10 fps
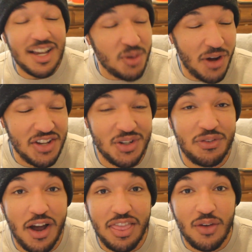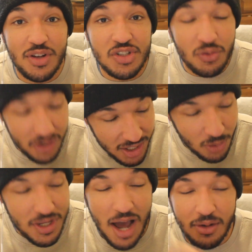As always, you can find the original
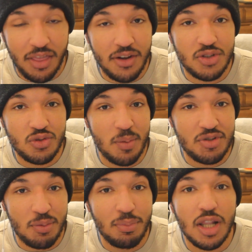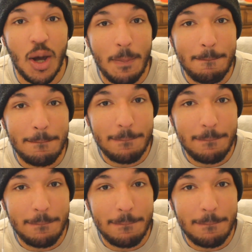video down in the description below.